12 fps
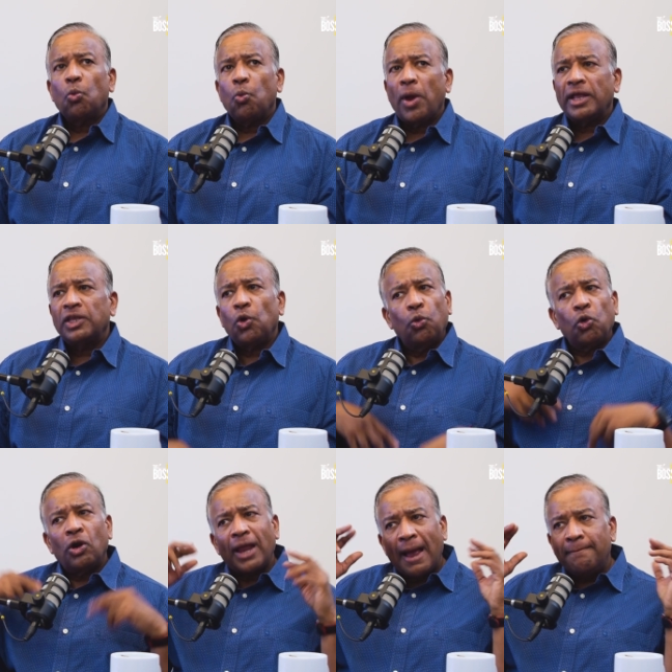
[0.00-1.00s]
where the
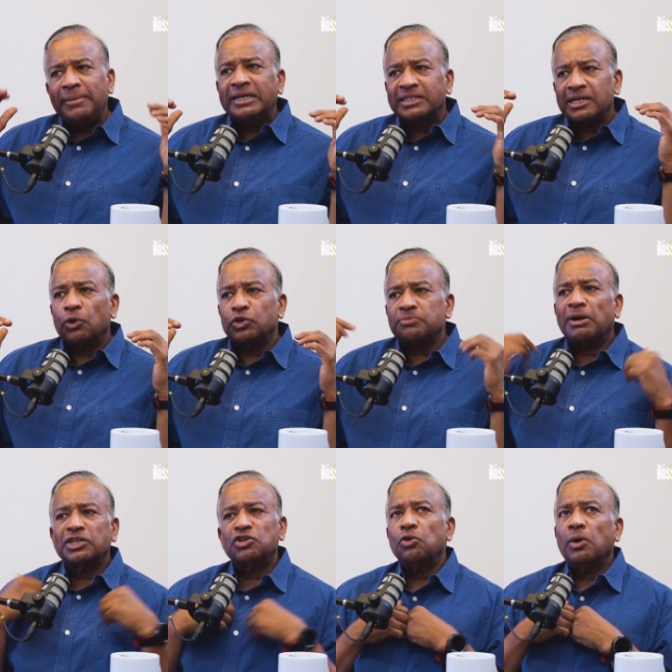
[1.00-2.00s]
overall ambient sound is
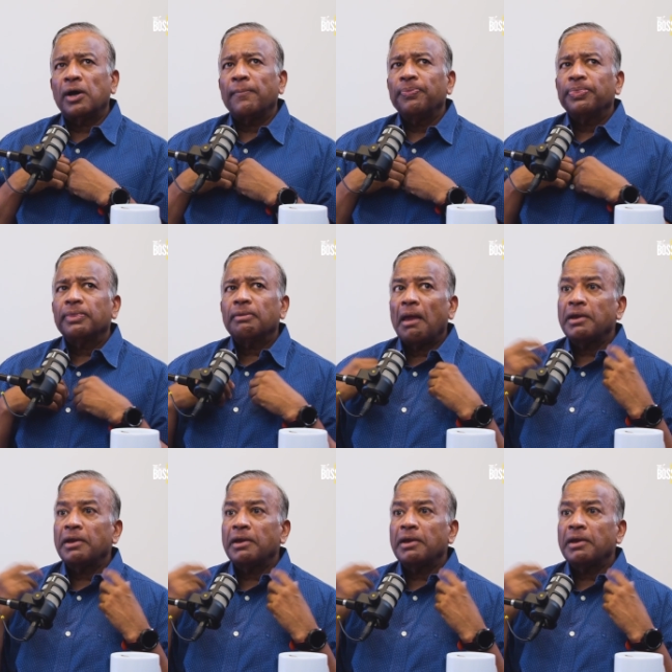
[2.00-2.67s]
much lower. Hmm.